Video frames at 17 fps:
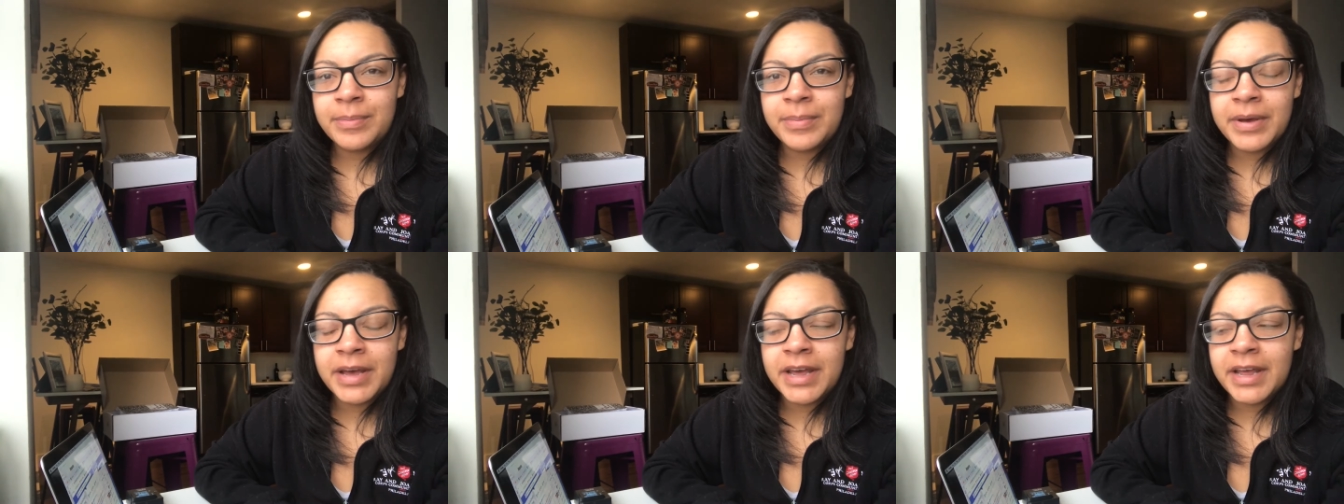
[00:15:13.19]

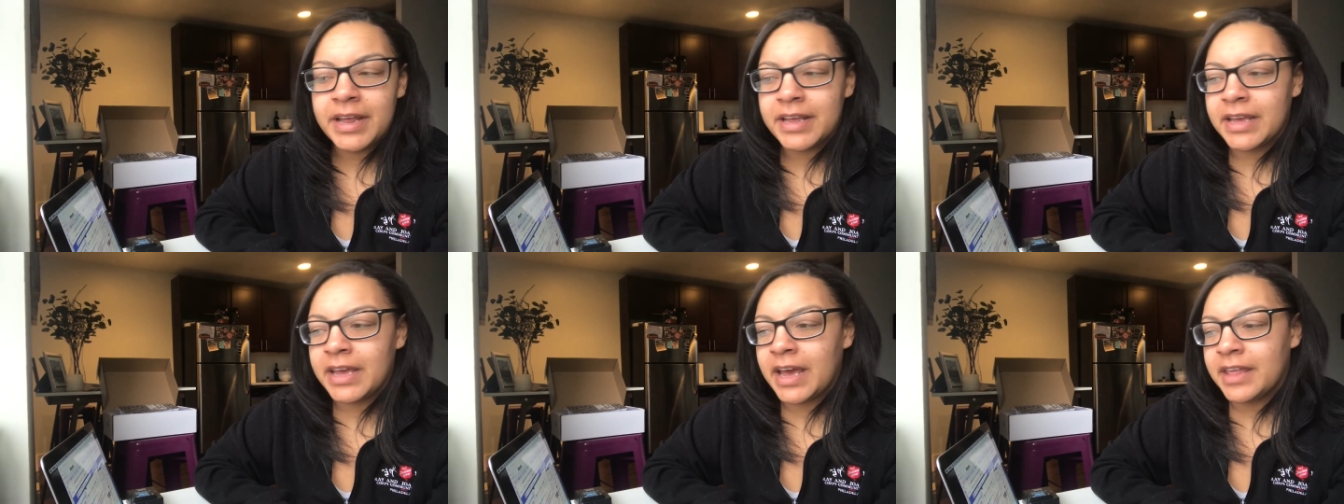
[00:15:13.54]

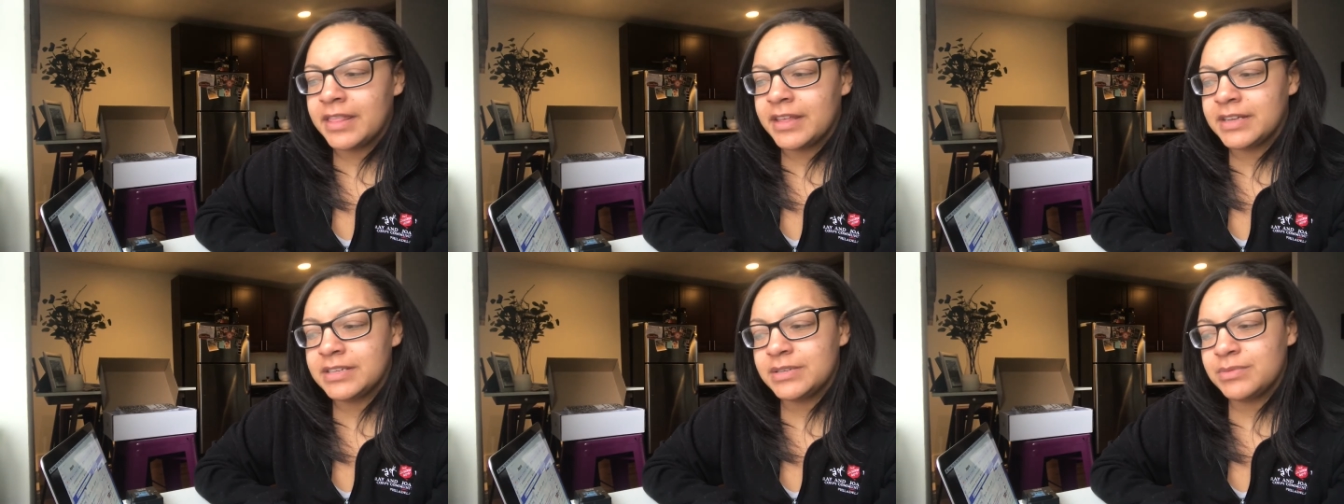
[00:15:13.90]
but yeah,
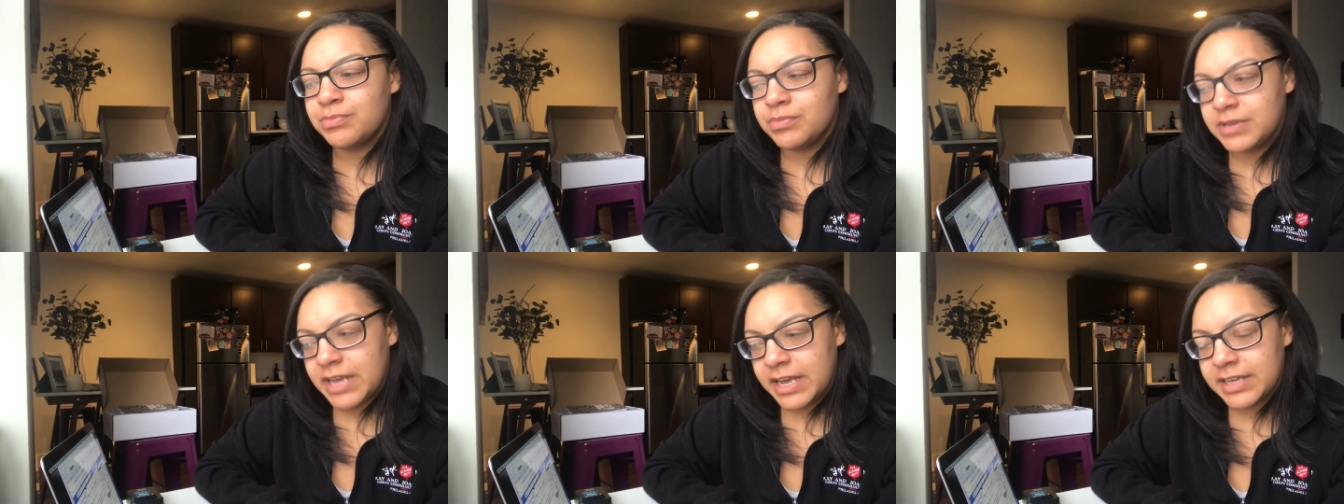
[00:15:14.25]
this
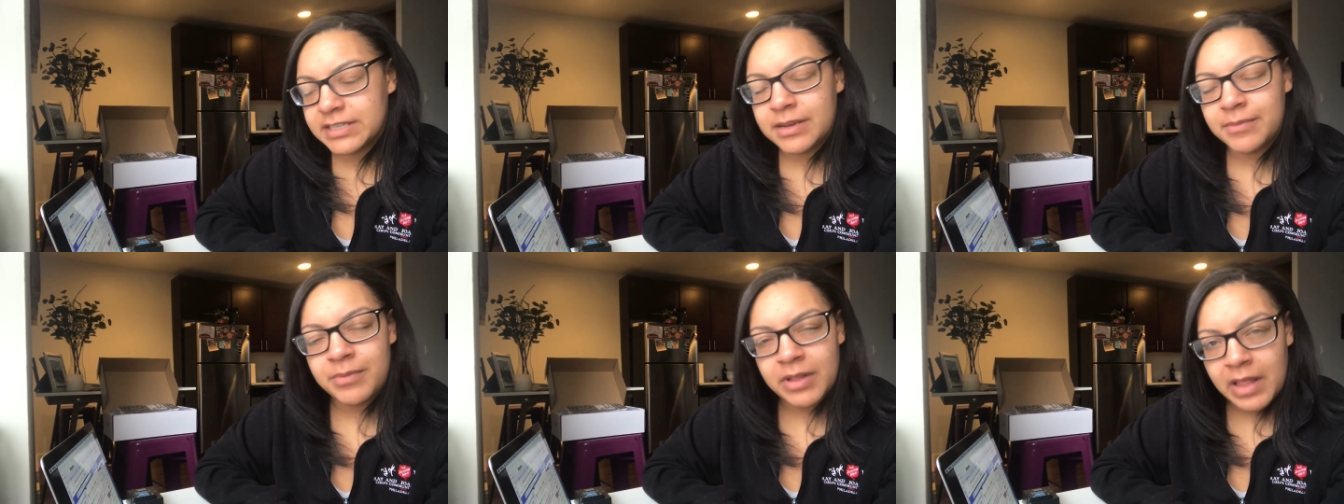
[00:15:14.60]

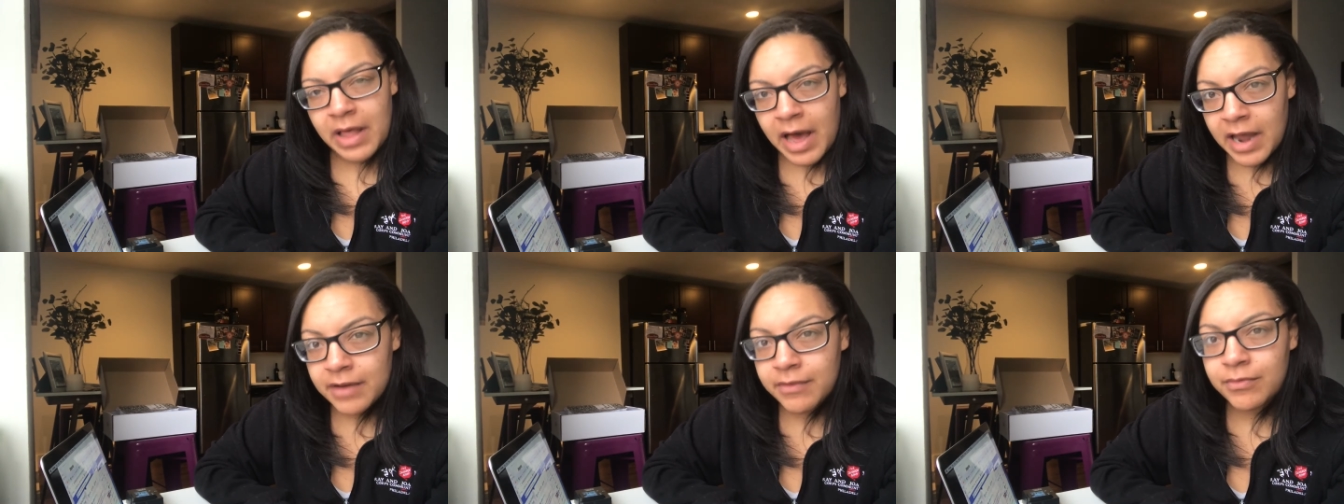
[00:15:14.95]
takes up a
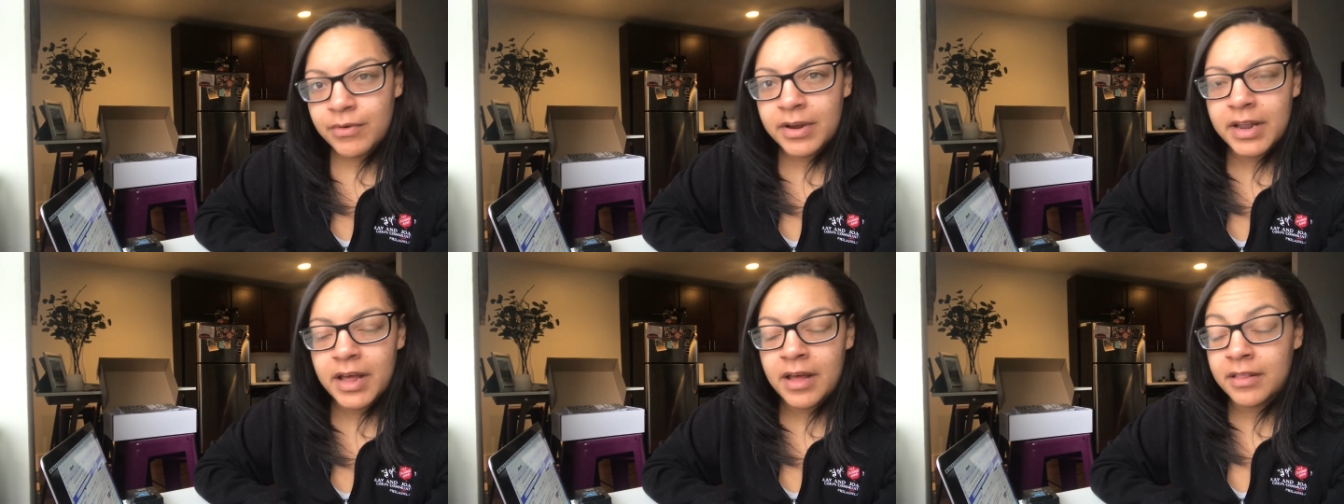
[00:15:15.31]
lot of
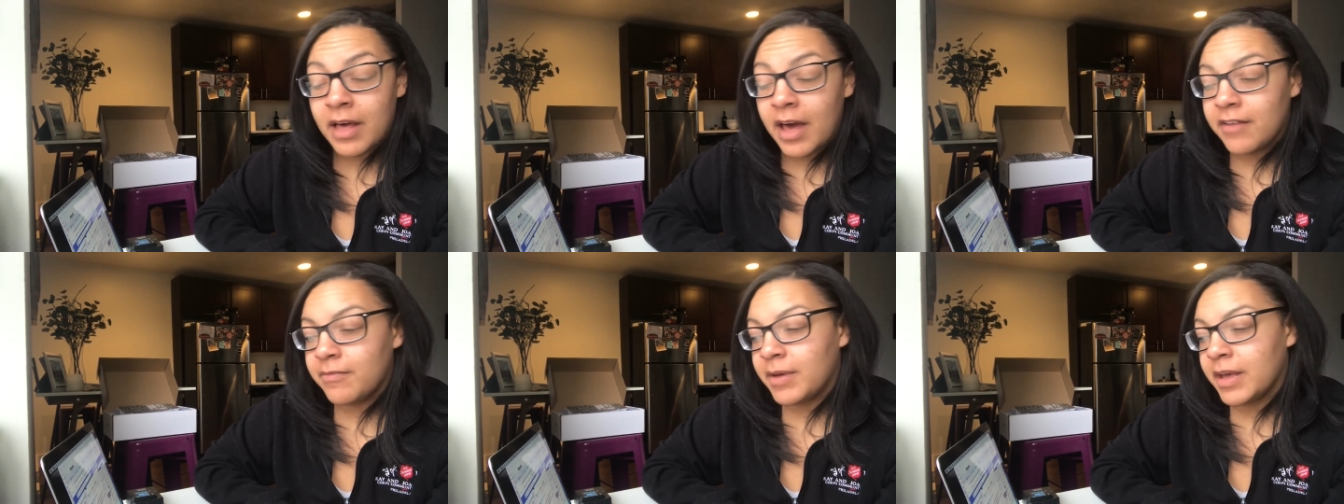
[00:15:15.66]

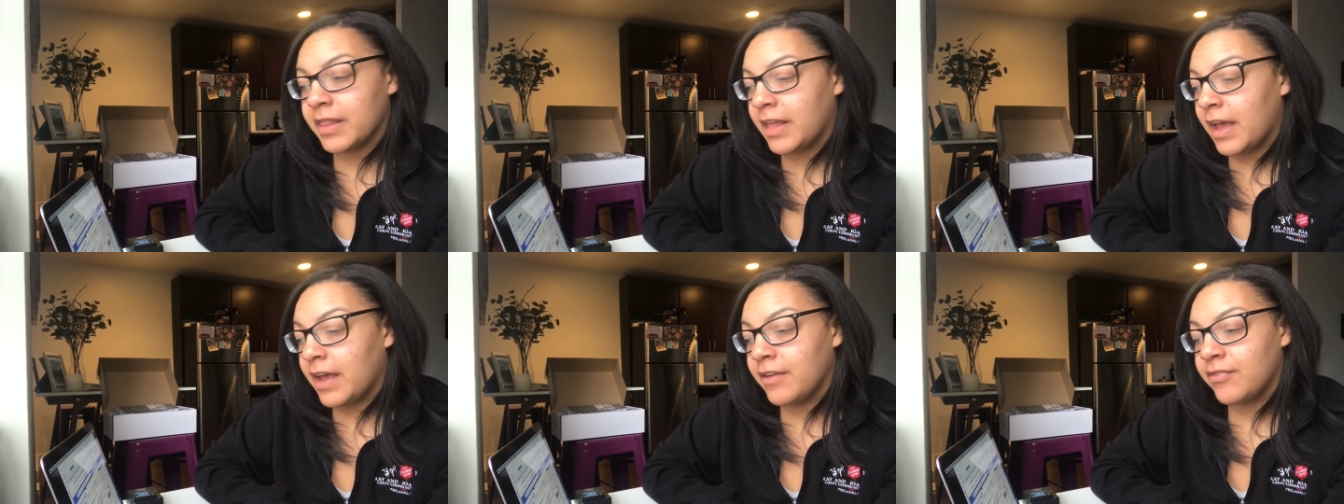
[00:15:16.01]
my
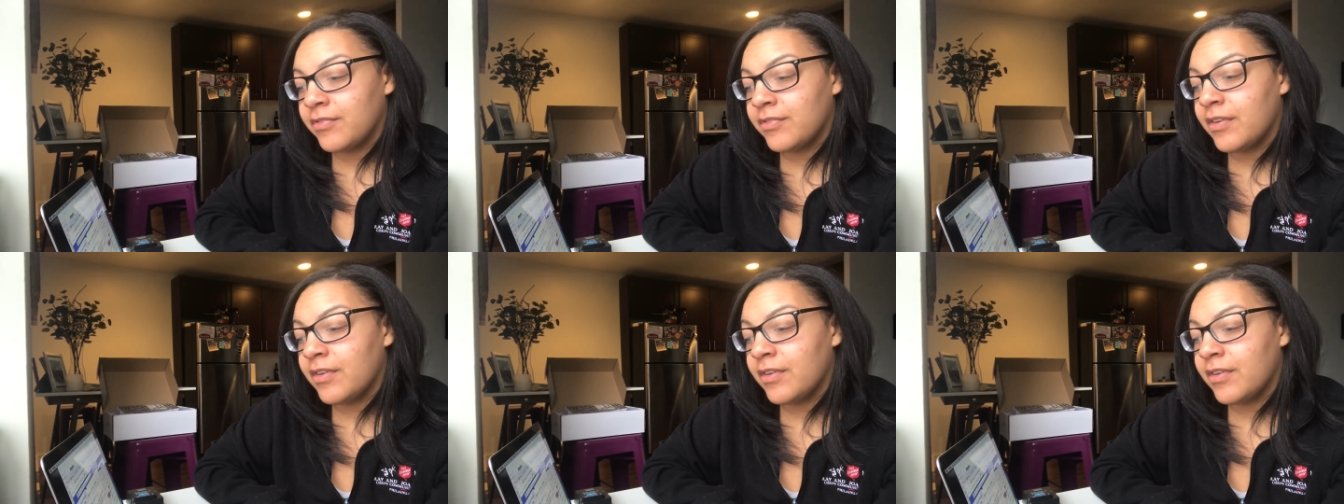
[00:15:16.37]
life,